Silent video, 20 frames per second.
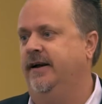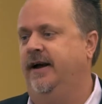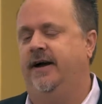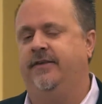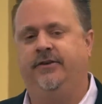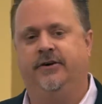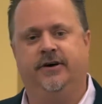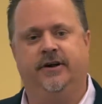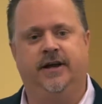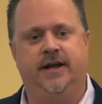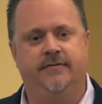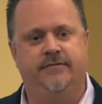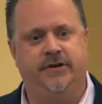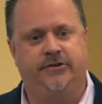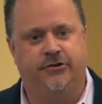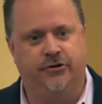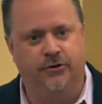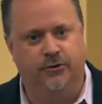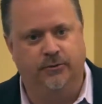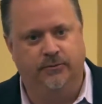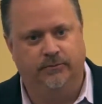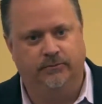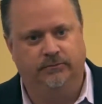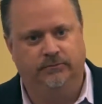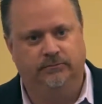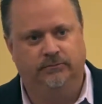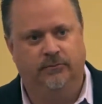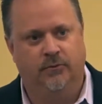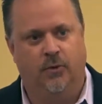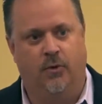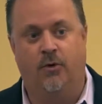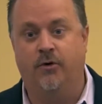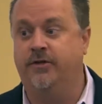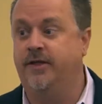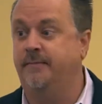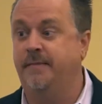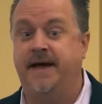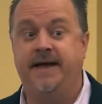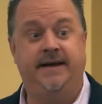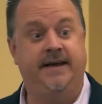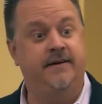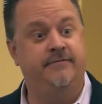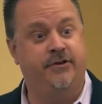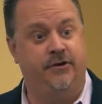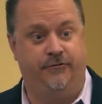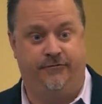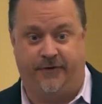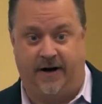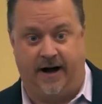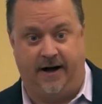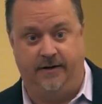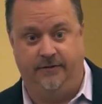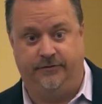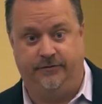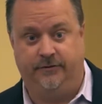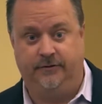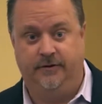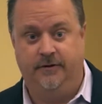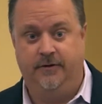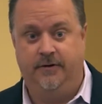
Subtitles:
and they're going to give you 2. Or they may give you 5.